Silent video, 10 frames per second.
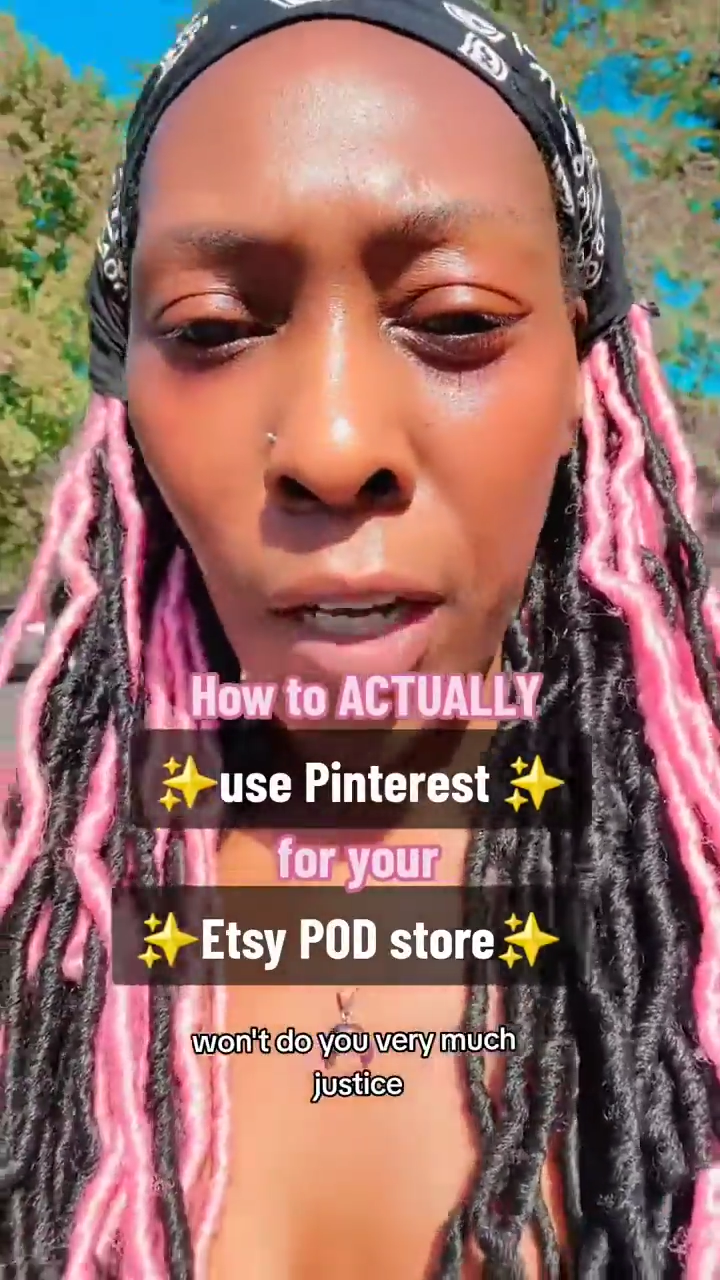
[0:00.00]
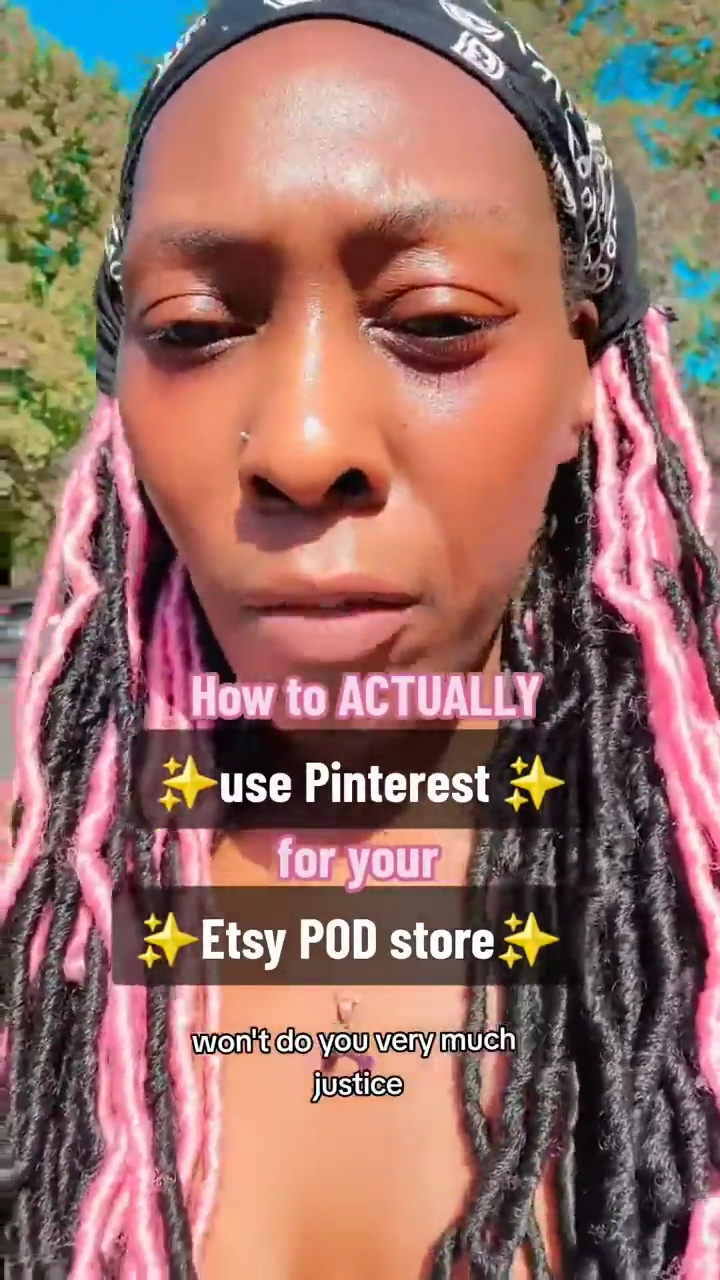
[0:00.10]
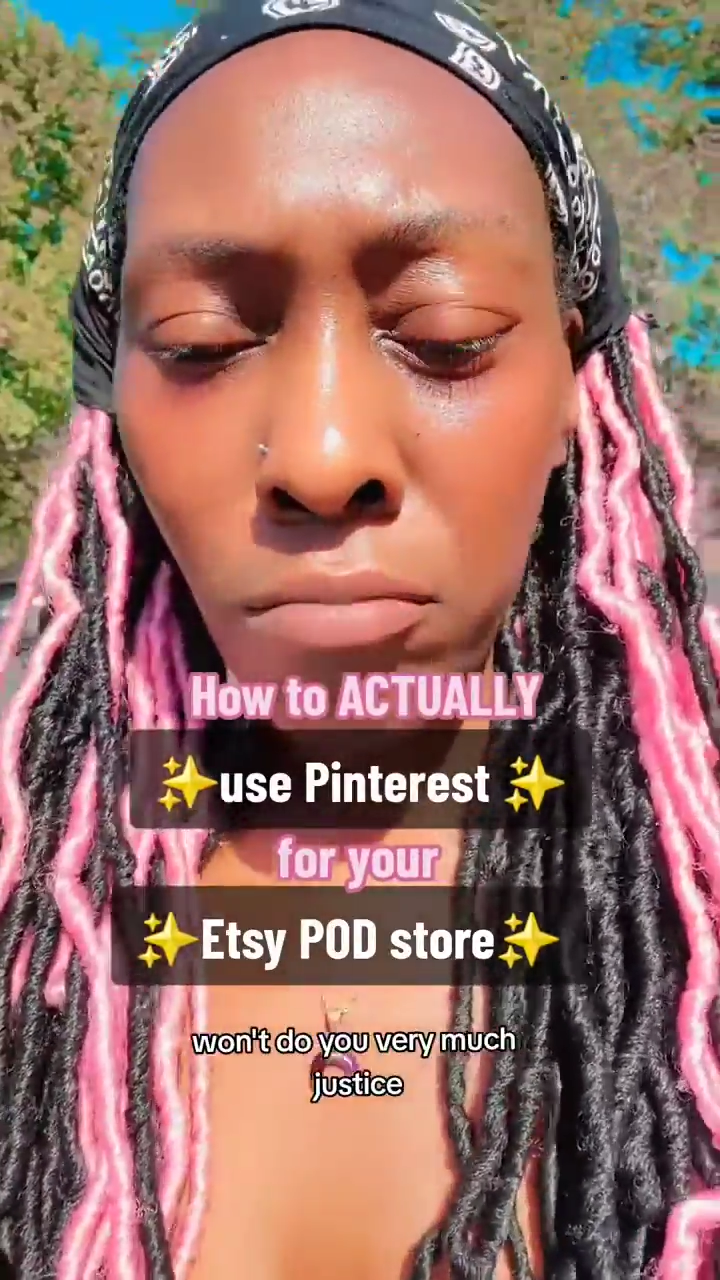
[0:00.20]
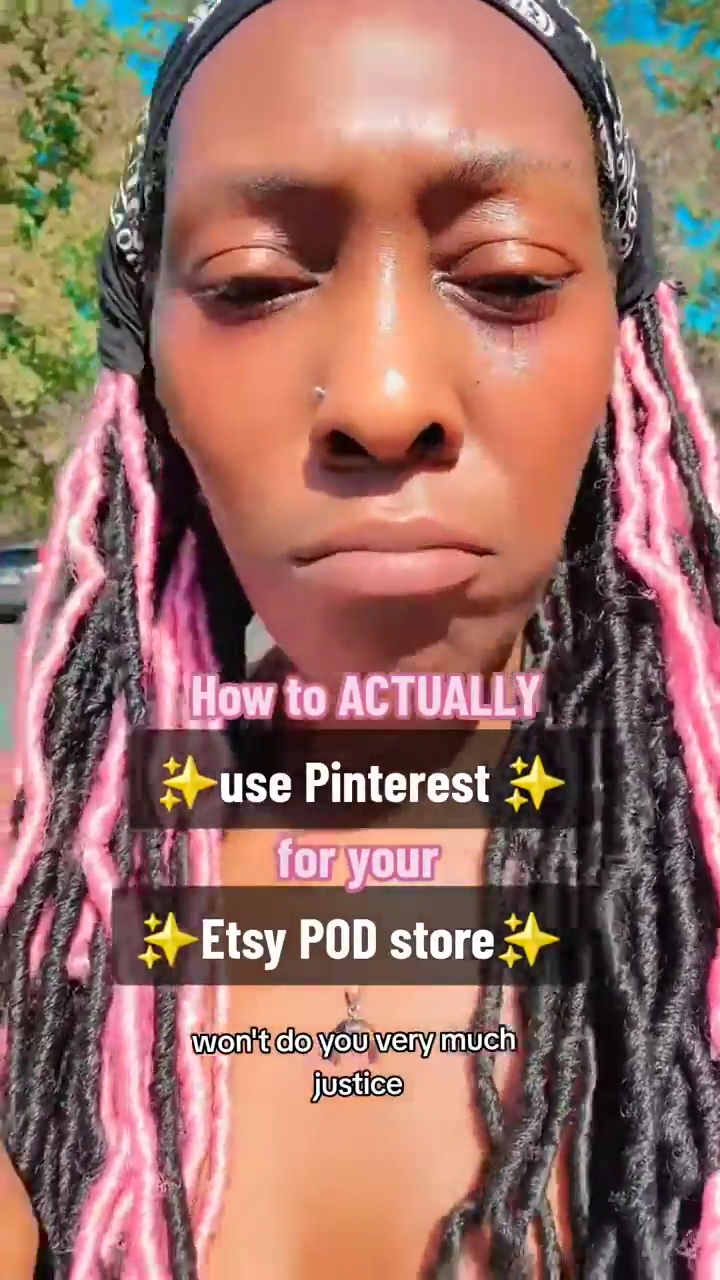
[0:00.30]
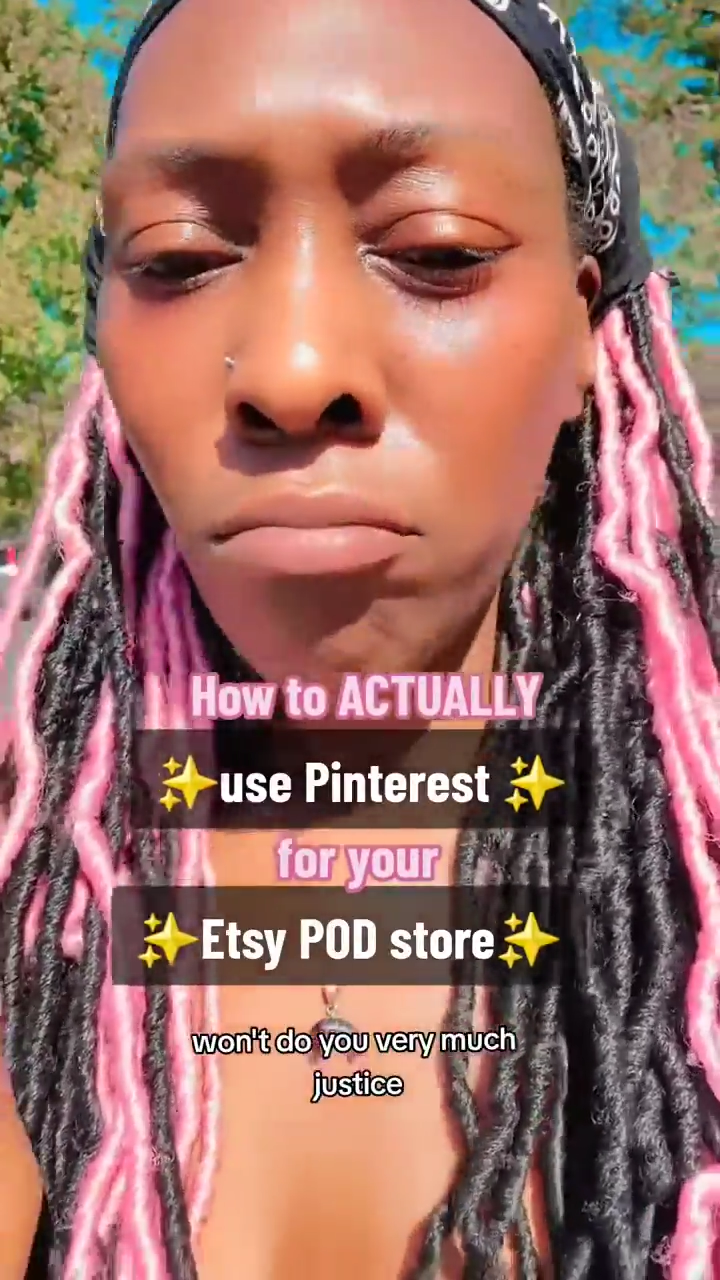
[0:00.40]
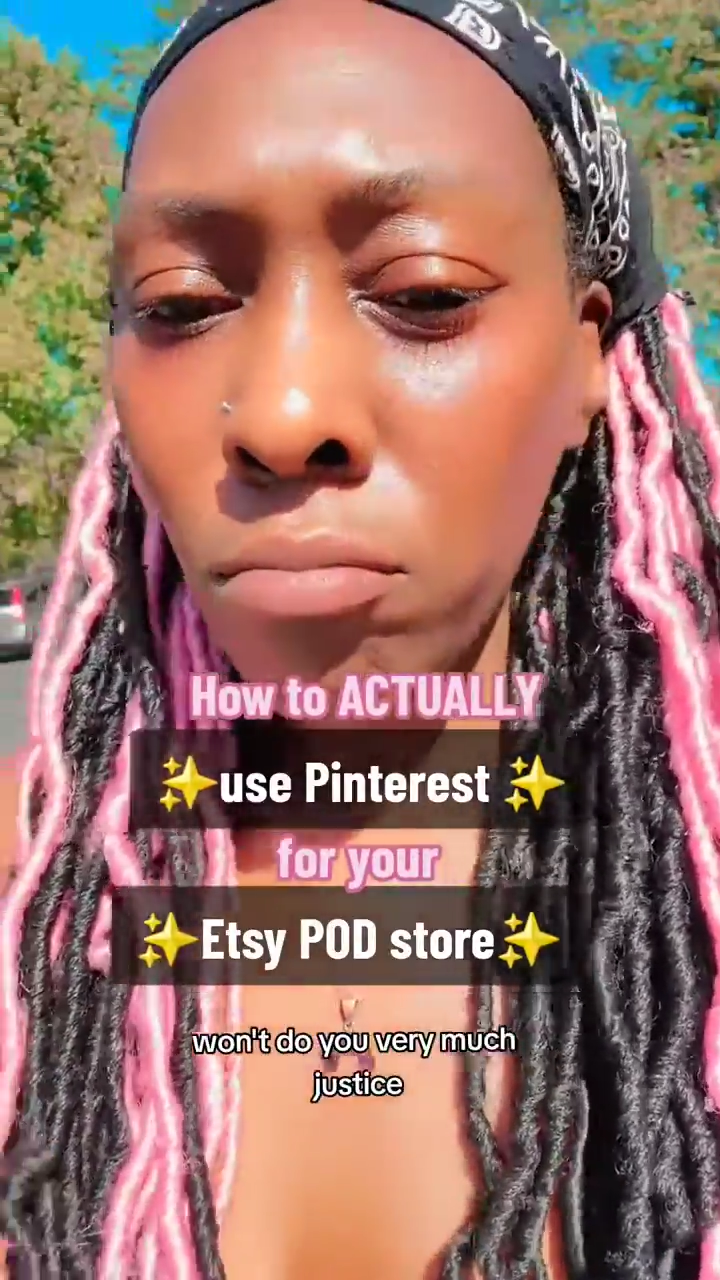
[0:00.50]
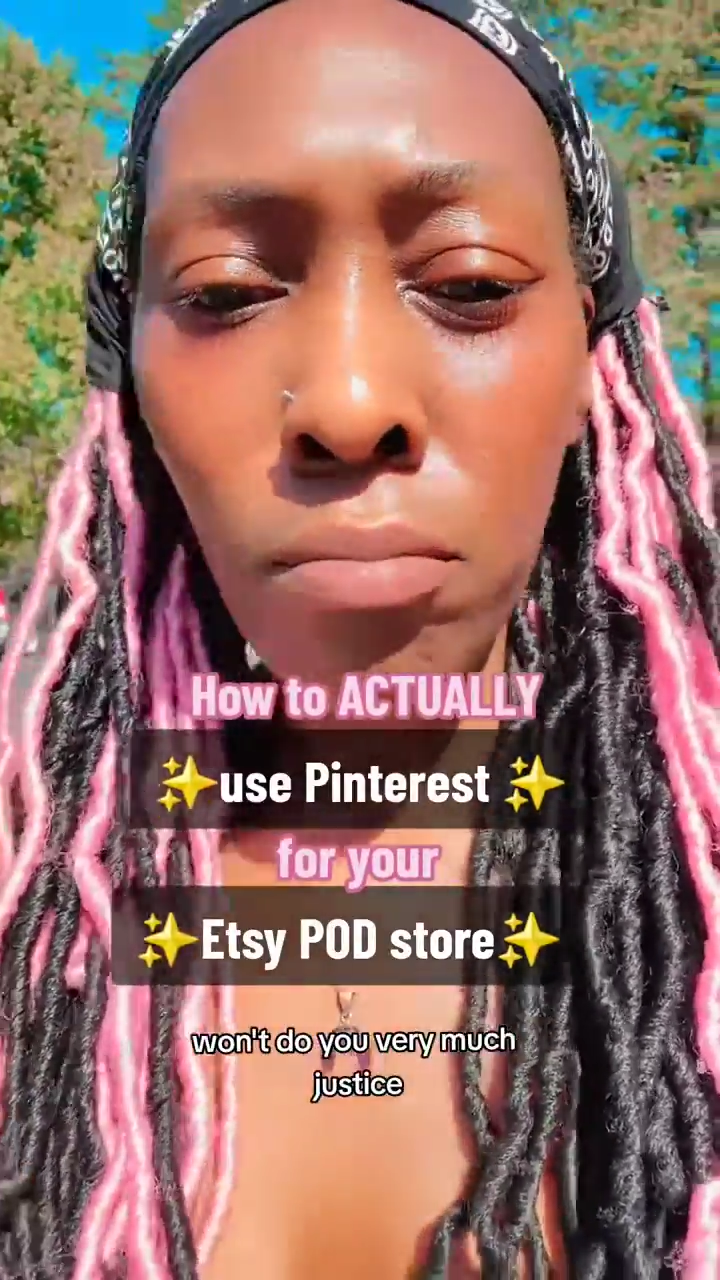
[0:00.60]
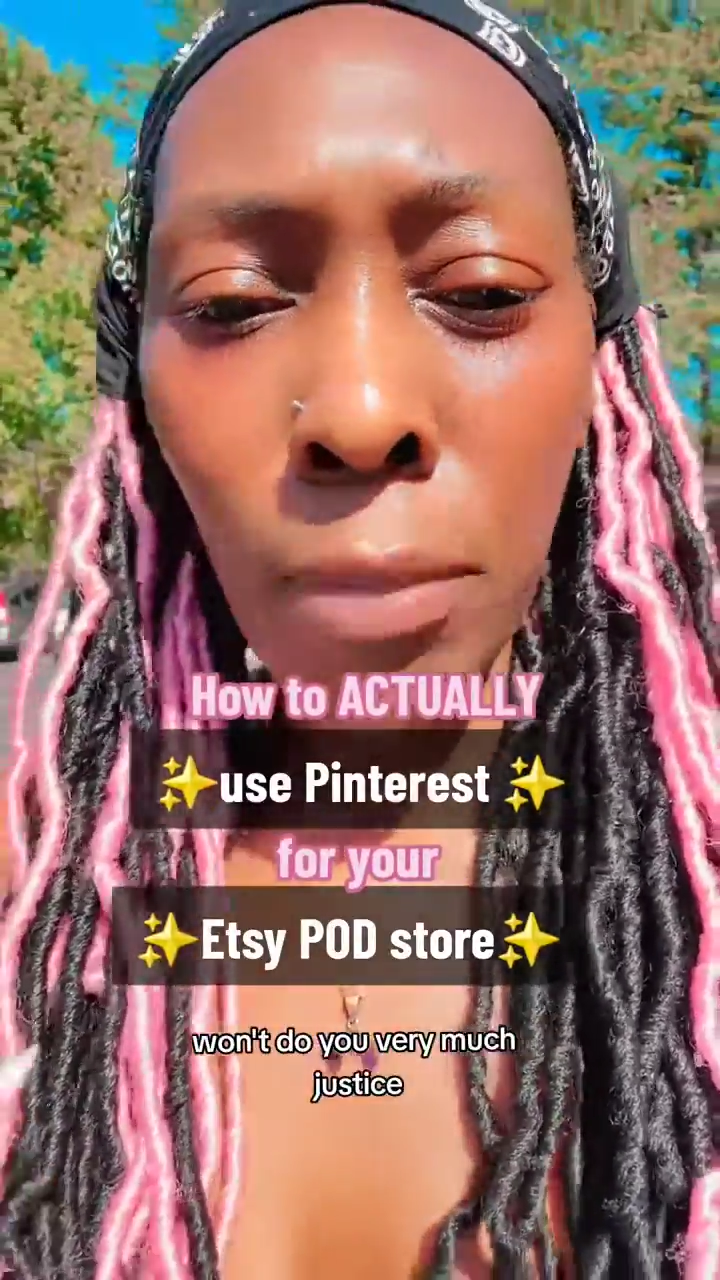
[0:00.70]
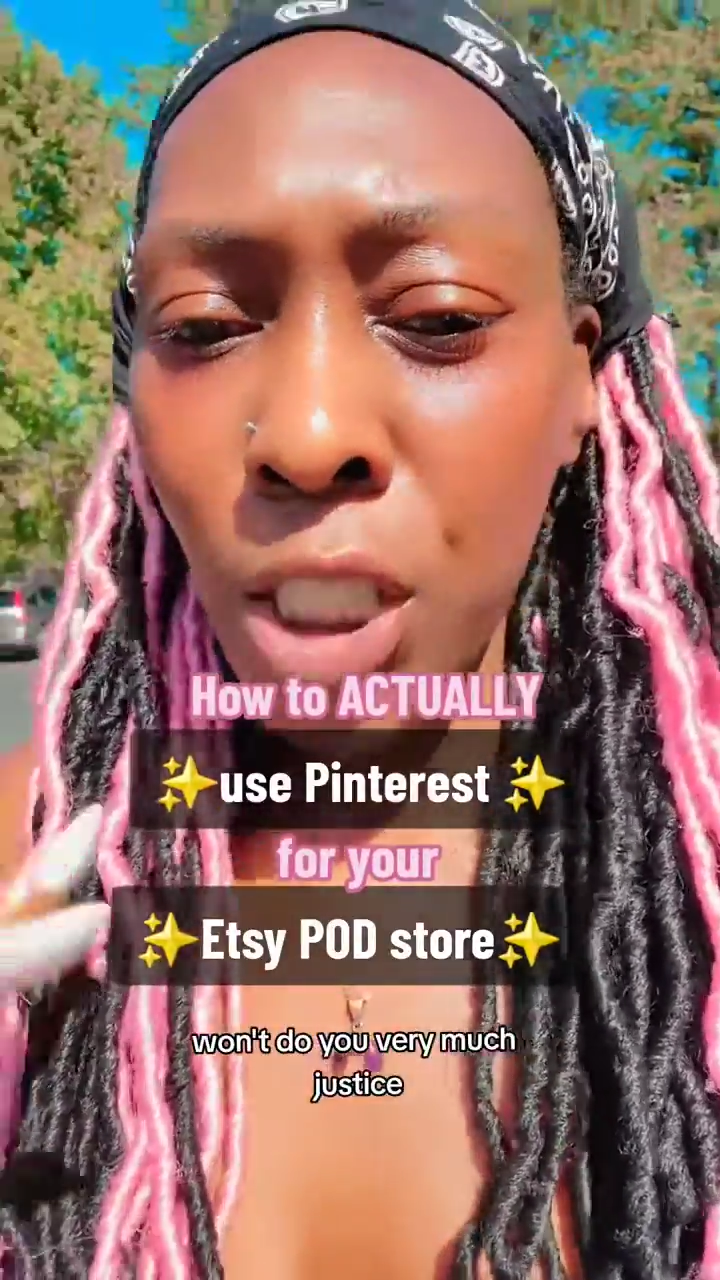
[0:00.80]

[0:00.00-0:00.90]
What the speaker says: much justice,